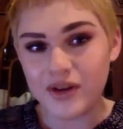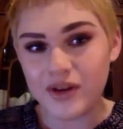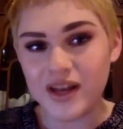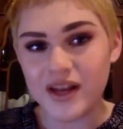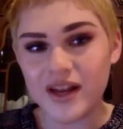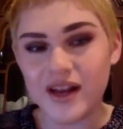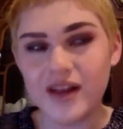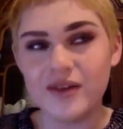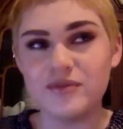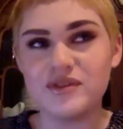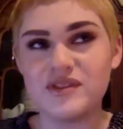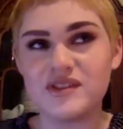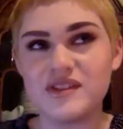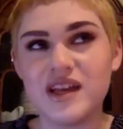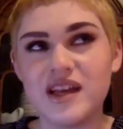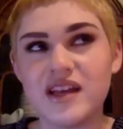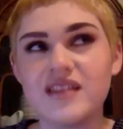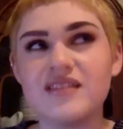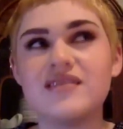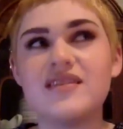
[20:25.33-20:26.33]
And I was
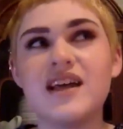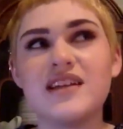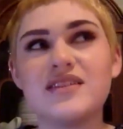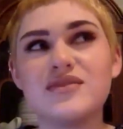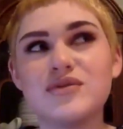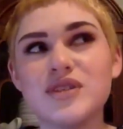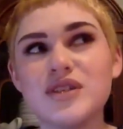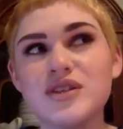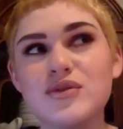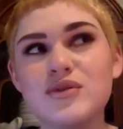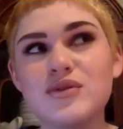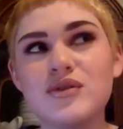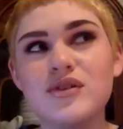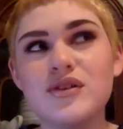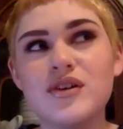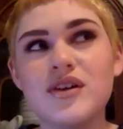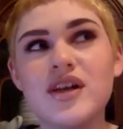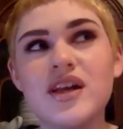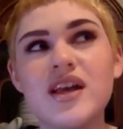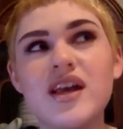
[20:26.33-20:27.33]
like, that's really
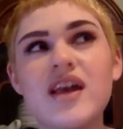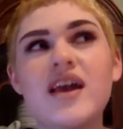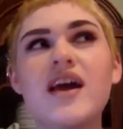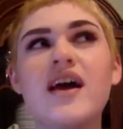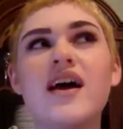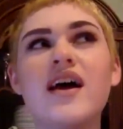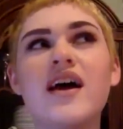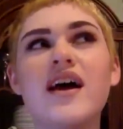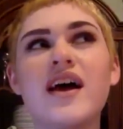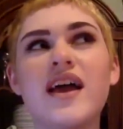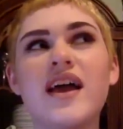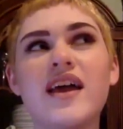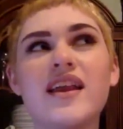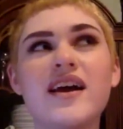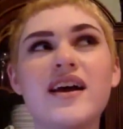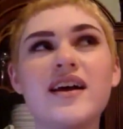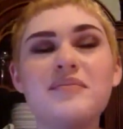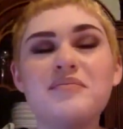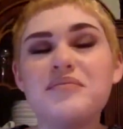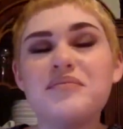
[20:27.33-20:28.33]
cool.
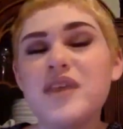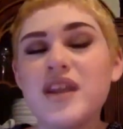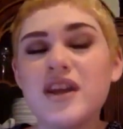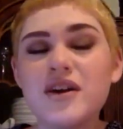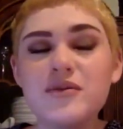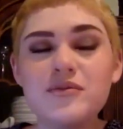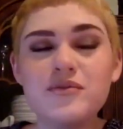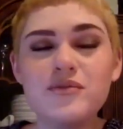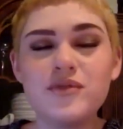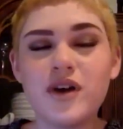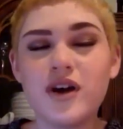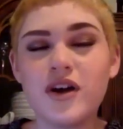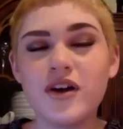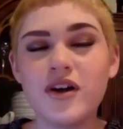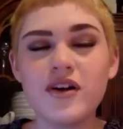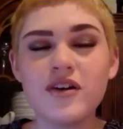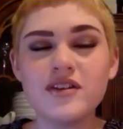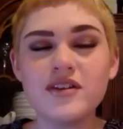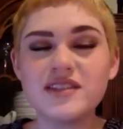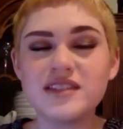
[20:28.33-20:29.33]
And
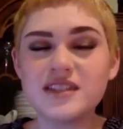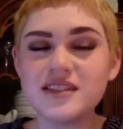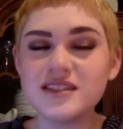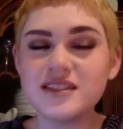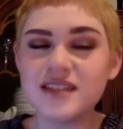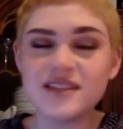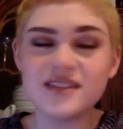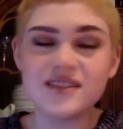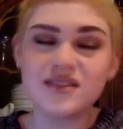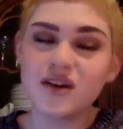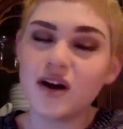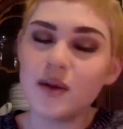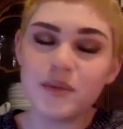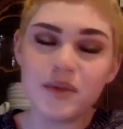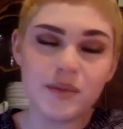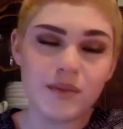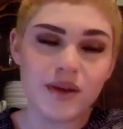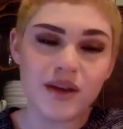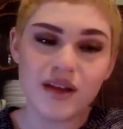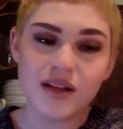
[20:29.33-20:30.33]
our skill sets
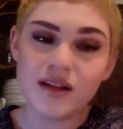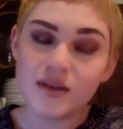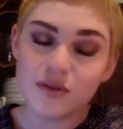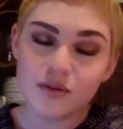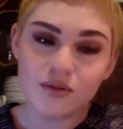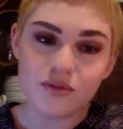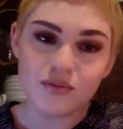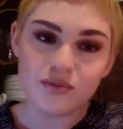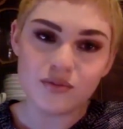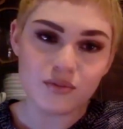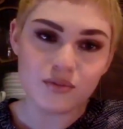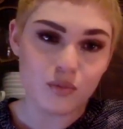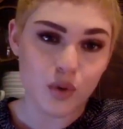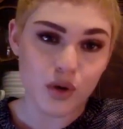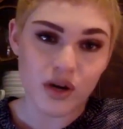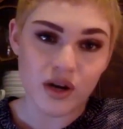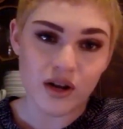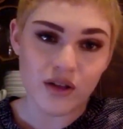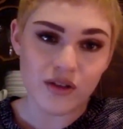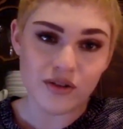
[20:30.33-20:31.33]
complement
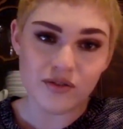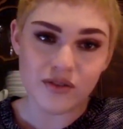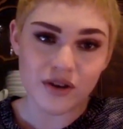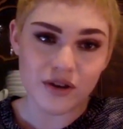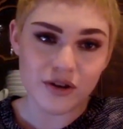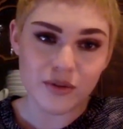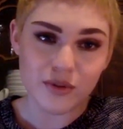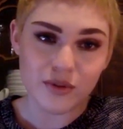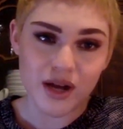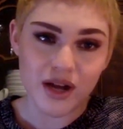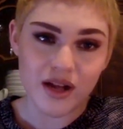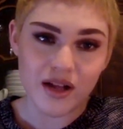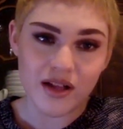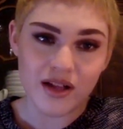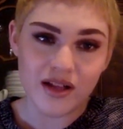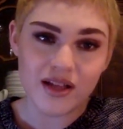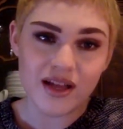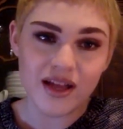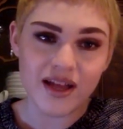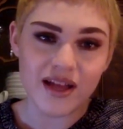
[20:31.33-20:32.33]
one another very
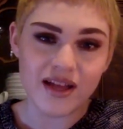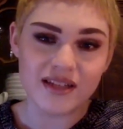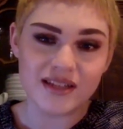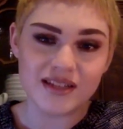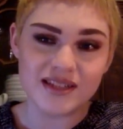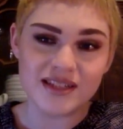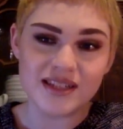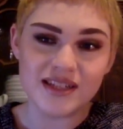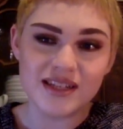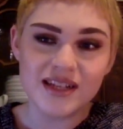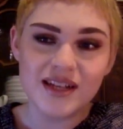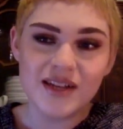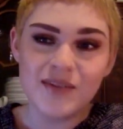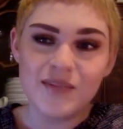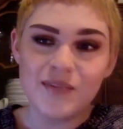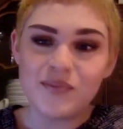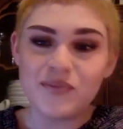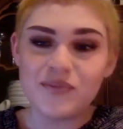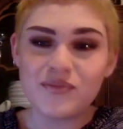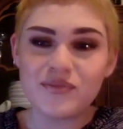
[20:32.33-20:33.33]
well, and
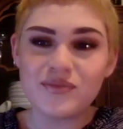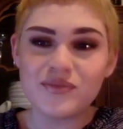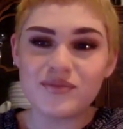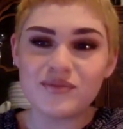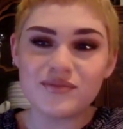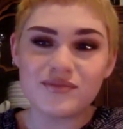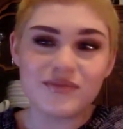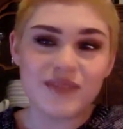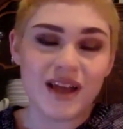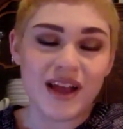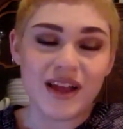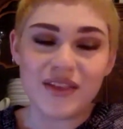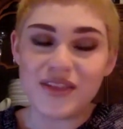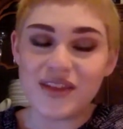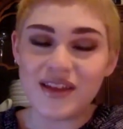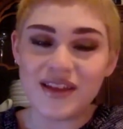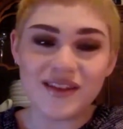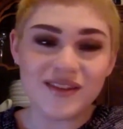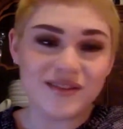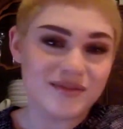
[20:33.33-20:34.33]
I
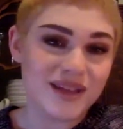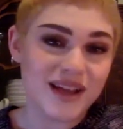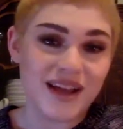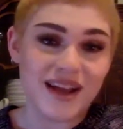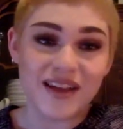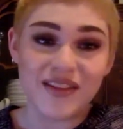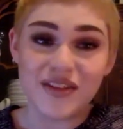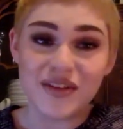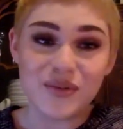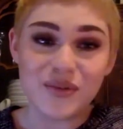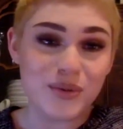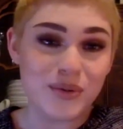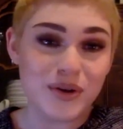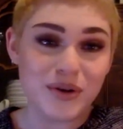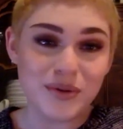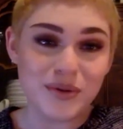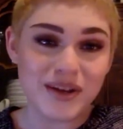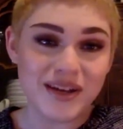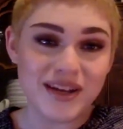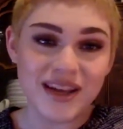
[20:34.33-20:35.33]
think we
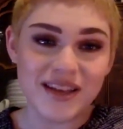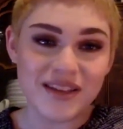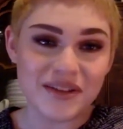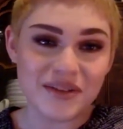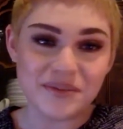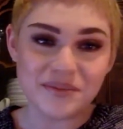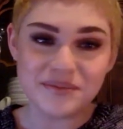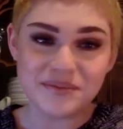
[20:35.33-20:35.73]
work well together.